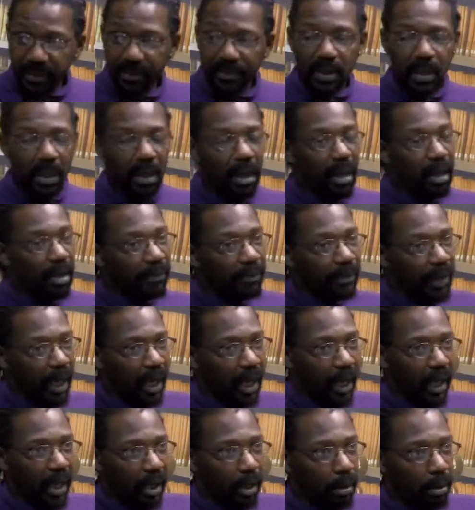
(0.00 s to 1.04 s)
stuff
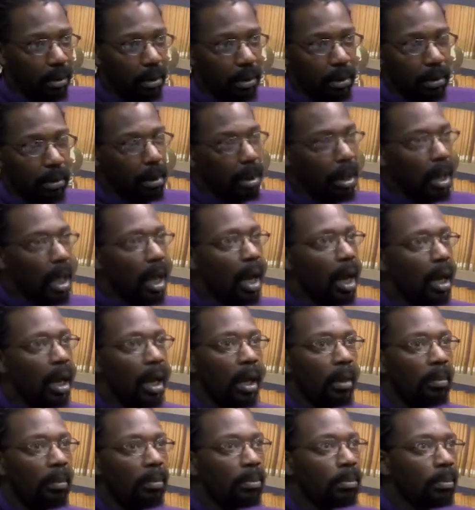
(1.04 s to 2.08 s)
and
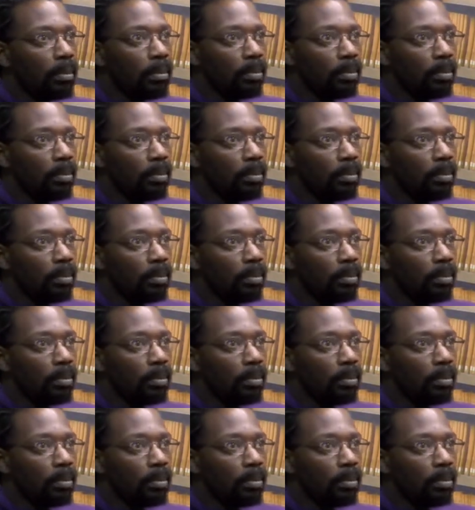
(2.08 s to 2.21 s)
um,